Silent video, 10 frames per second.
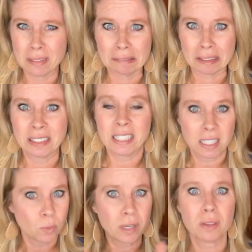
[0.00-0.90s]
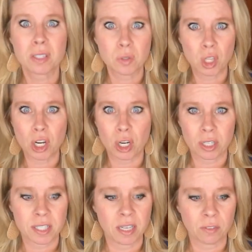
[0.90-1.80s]
This is where the nerd
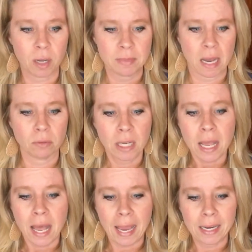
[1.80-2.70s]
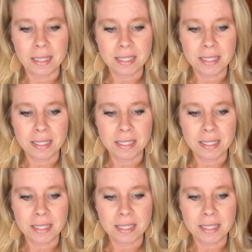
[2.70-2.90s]
stuff comes out. And it's